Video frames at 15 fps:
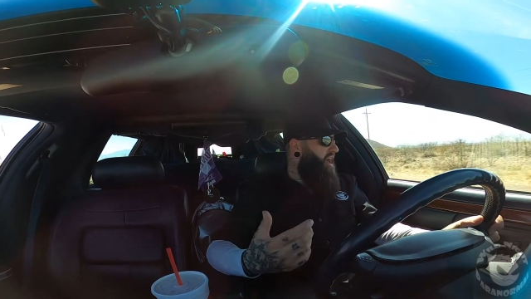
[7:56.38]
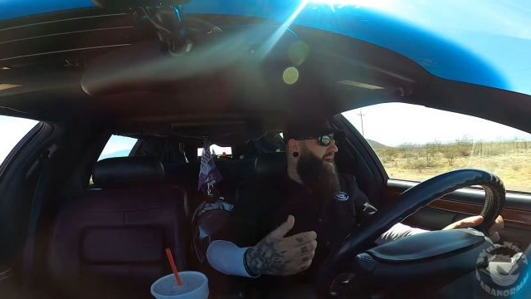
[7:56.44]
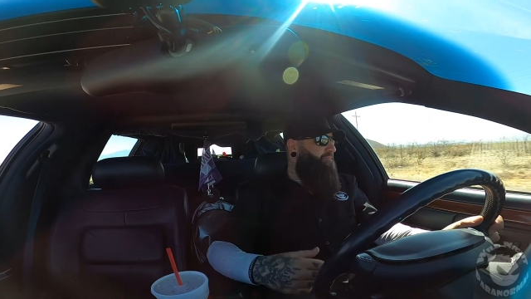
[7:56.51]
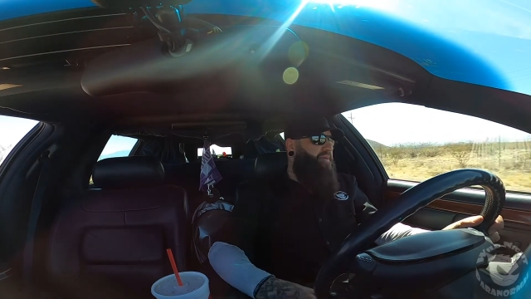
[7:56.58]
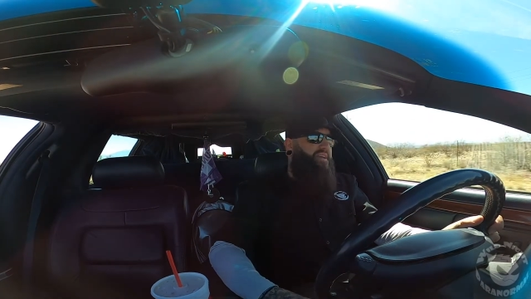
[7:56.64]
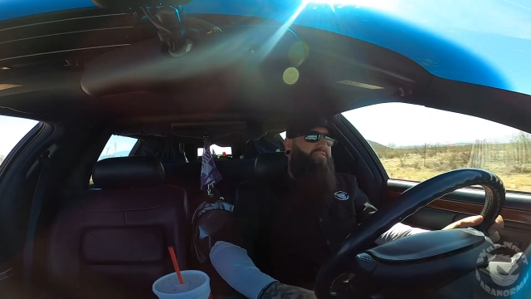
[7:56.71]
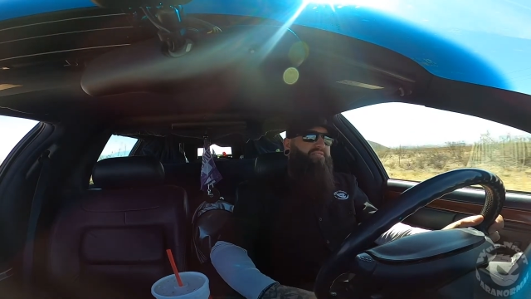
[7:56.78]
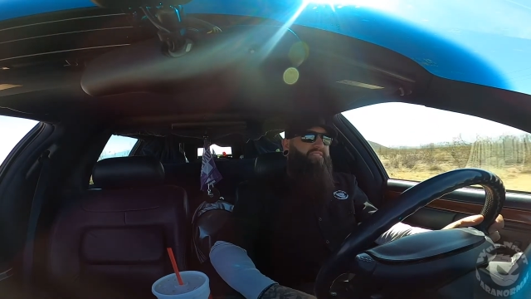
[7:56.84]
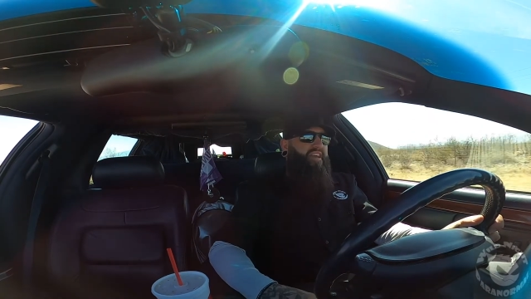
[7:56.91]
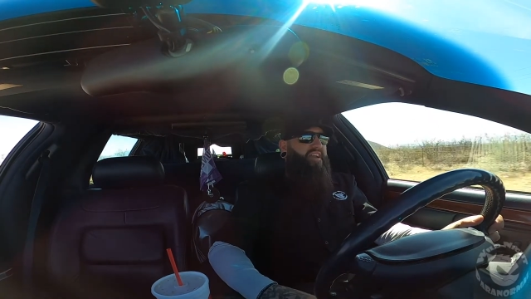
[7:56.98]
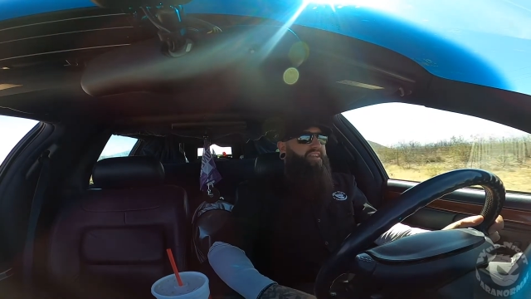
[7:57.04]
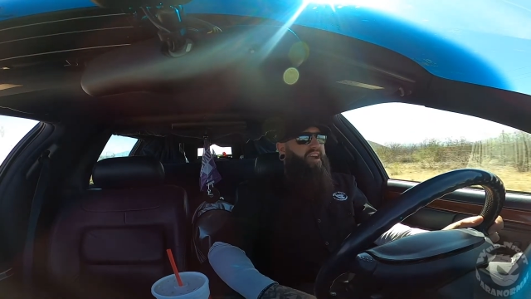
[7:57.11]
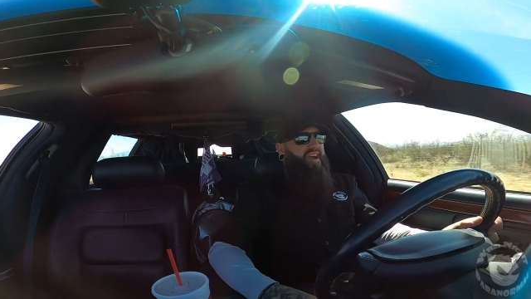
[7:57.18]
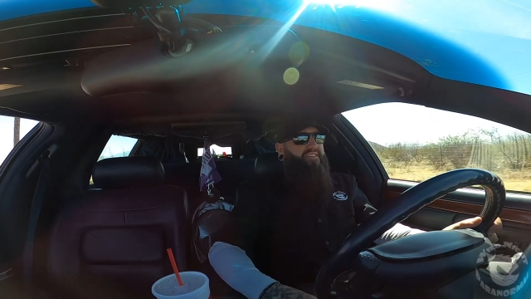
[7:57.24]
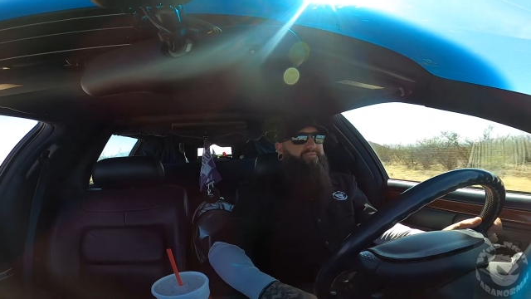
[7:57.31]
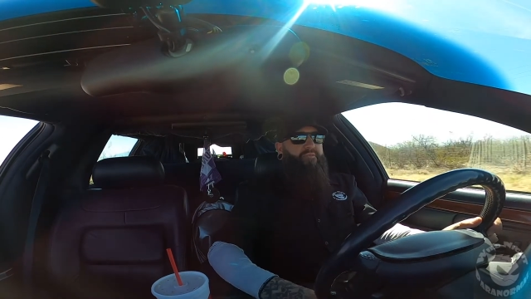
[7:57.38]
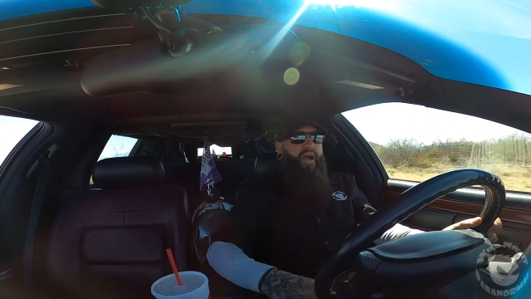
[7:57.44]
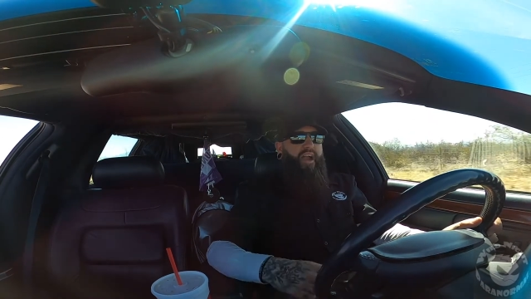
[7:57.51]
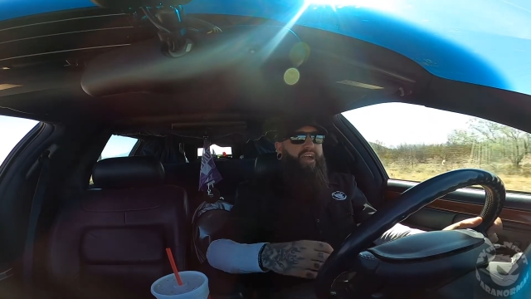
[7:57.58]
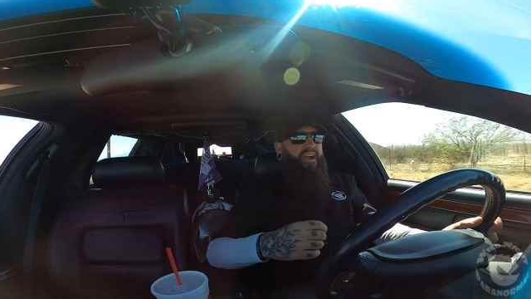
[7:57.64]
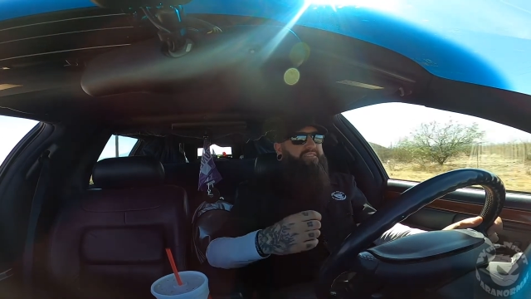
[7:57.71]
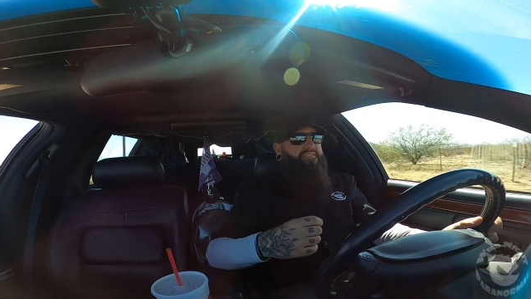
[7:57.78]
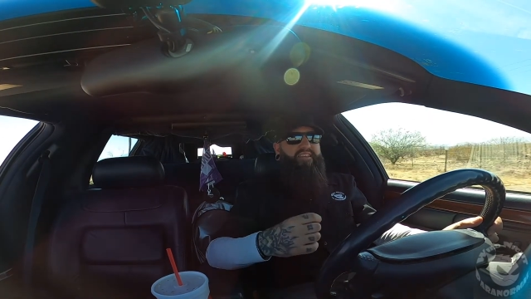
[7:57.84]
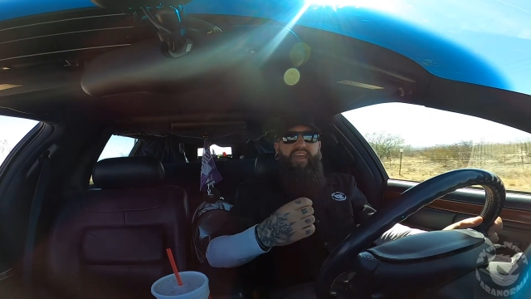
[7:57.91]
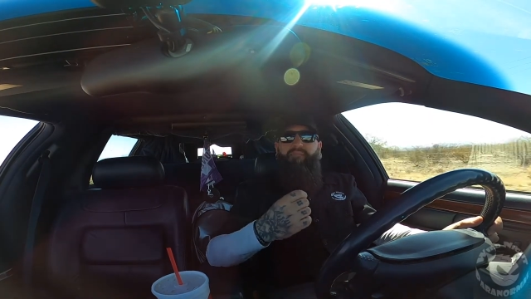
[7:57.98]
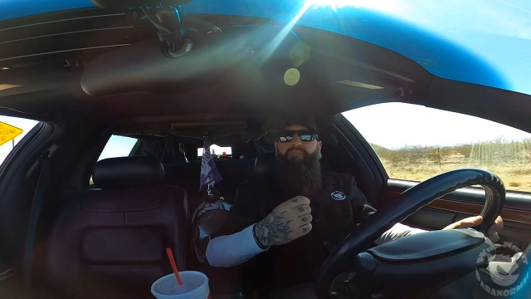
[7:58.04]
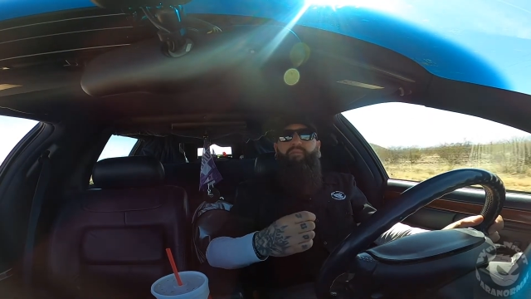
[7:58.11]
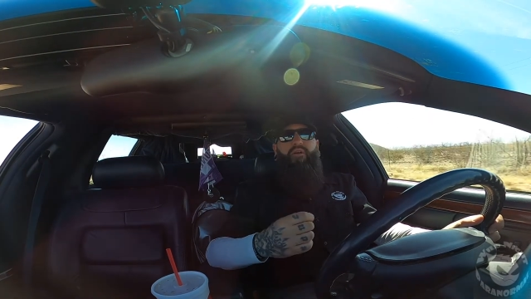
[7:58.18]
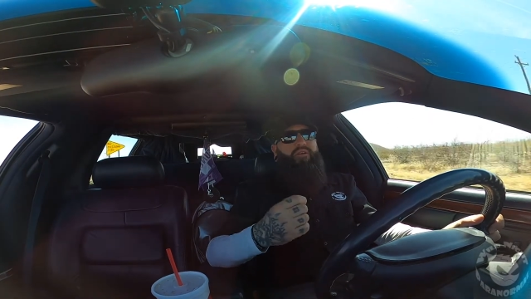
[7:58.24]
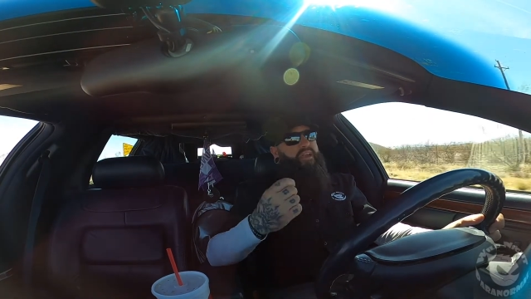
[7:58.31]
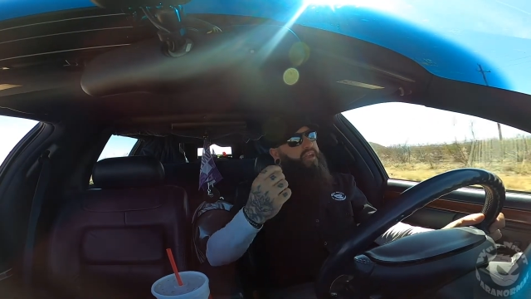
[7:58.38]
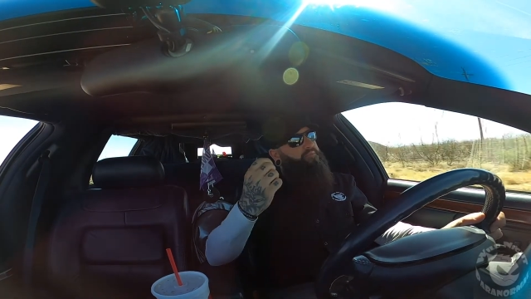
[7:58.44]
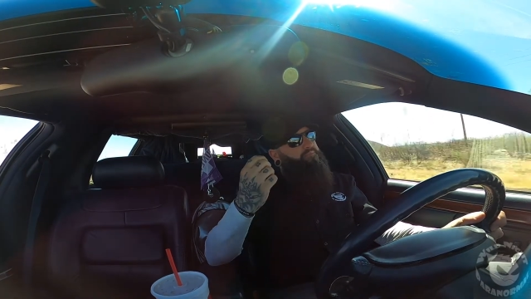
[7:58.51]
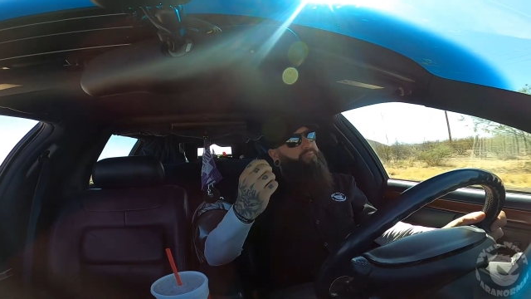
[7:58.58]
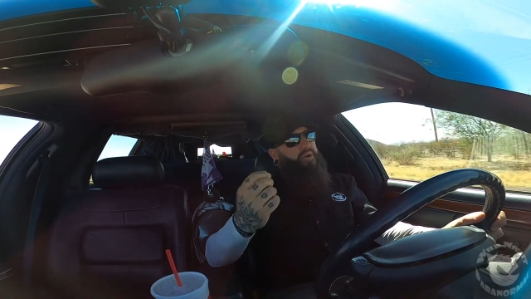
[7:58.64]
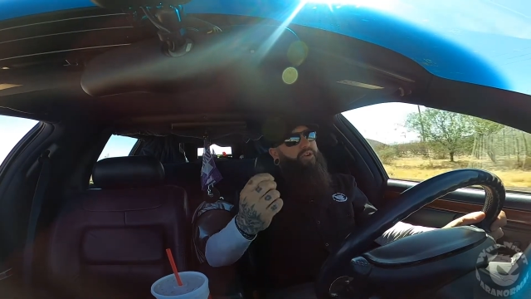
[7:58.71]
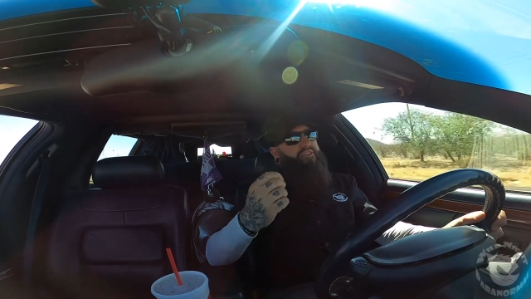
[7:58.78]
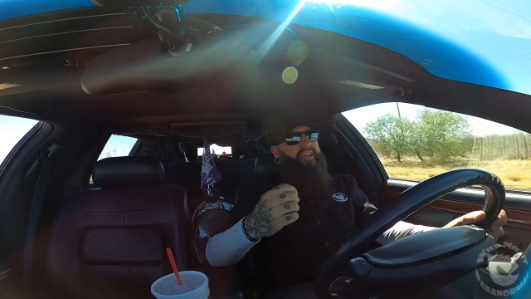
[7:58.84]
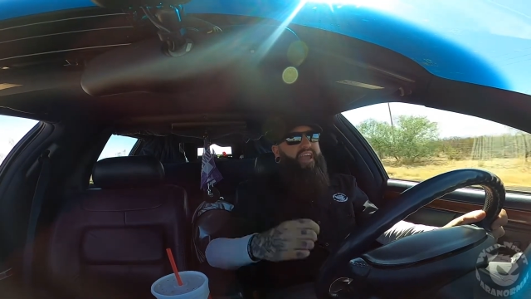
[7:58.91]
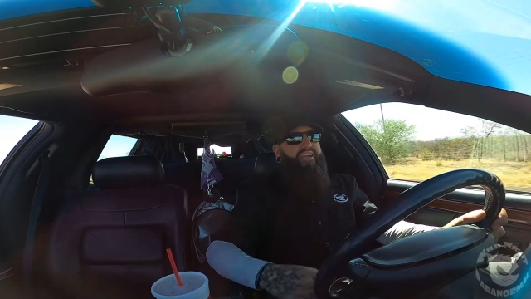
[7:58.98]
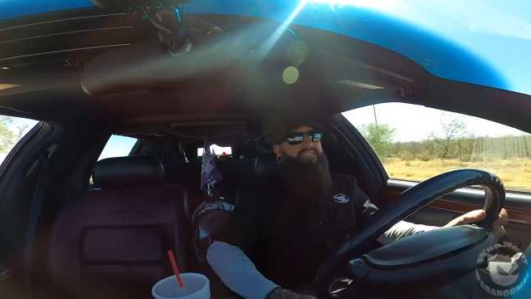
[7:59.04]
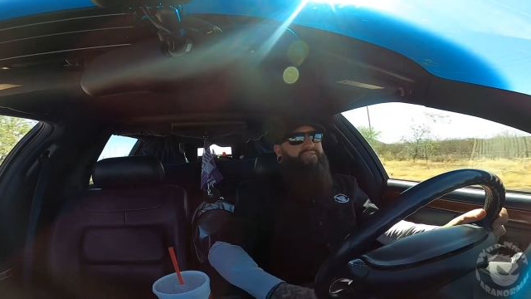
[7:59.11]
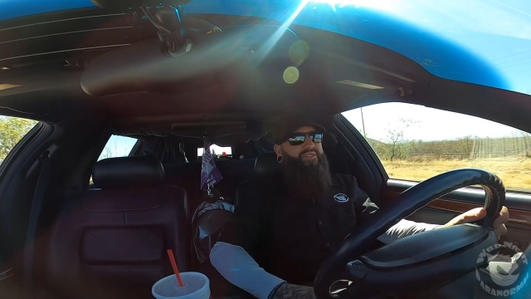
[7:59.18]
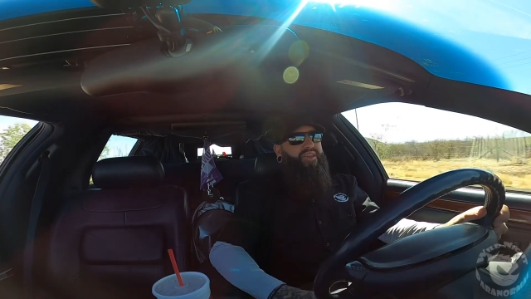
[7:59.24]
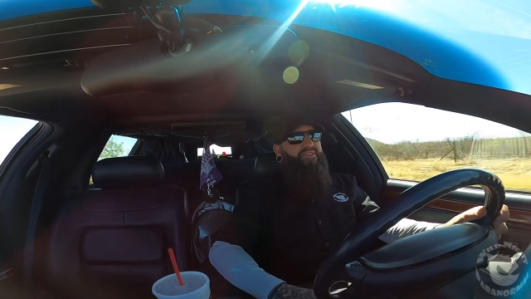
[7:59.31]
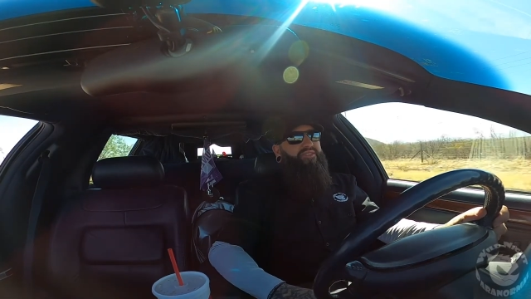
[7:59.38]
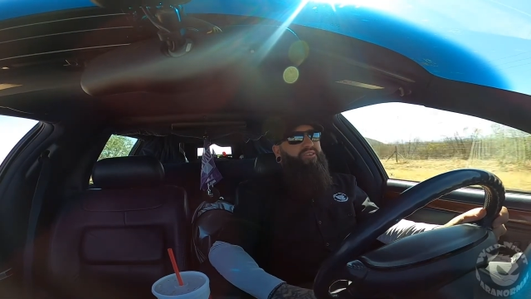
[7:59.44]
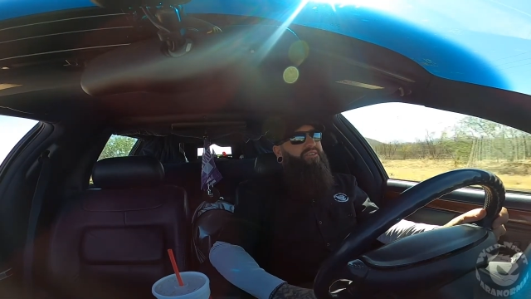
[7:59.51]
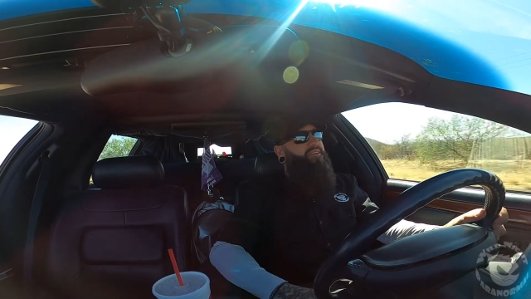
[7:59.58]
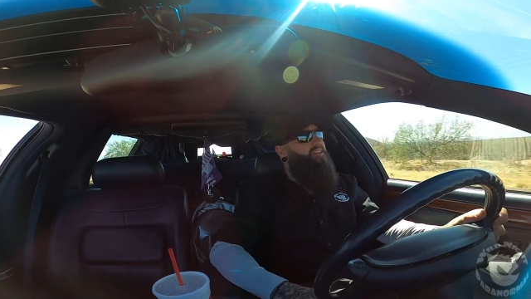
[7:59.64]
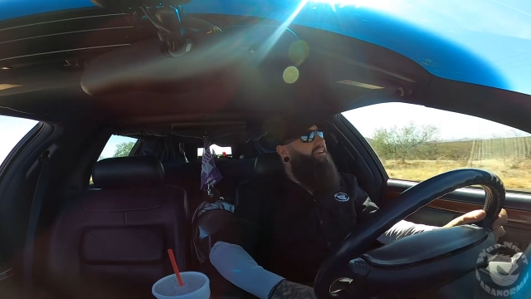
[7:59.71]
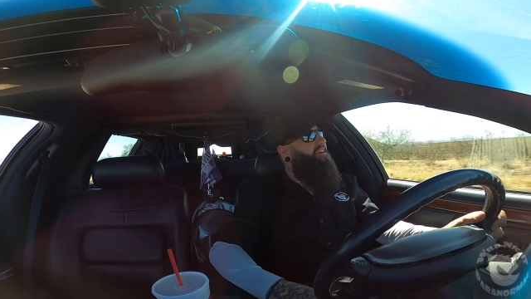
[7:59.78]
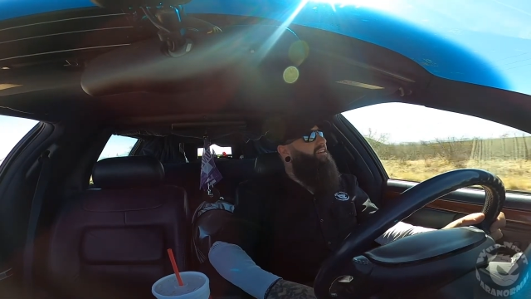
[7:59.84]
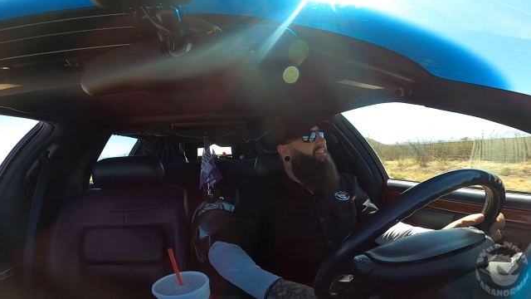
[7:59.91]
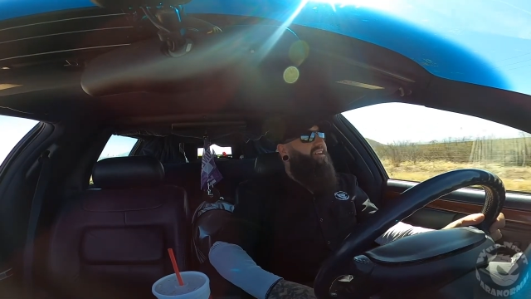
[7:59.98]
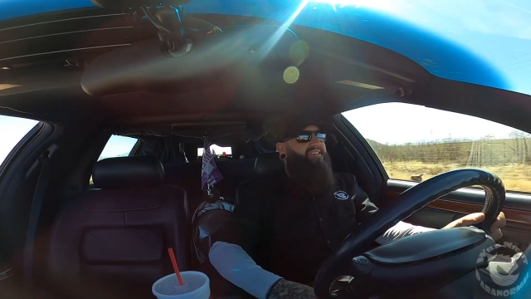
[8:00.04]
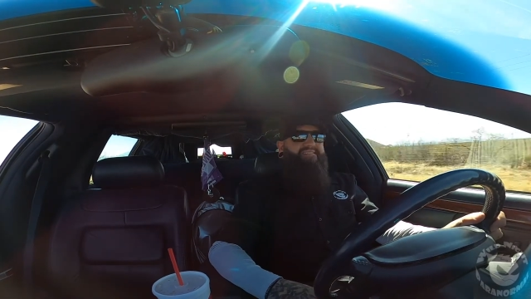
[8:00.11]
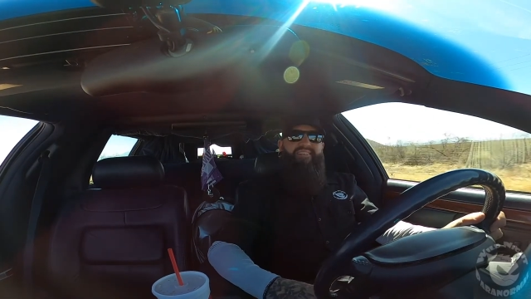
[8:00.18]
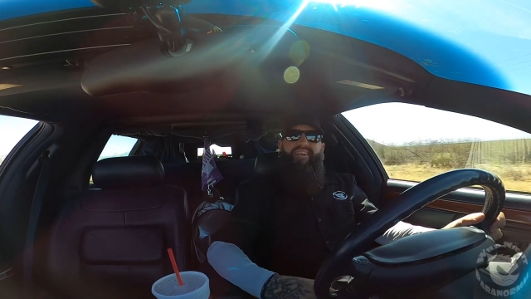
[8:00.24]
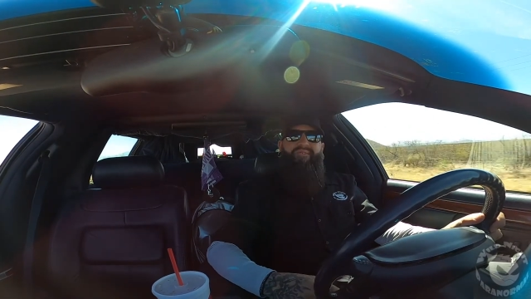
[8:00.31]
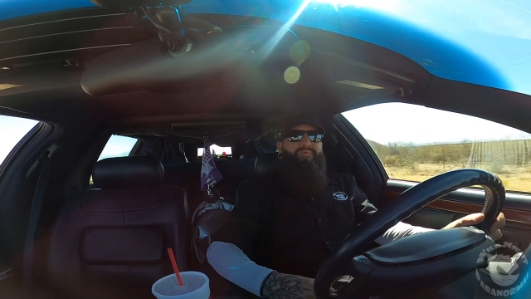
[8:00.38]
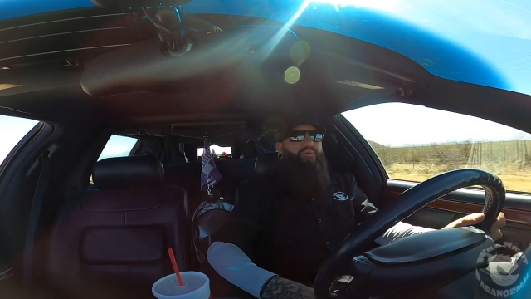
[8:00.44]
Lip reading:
[unreadable: no face in view]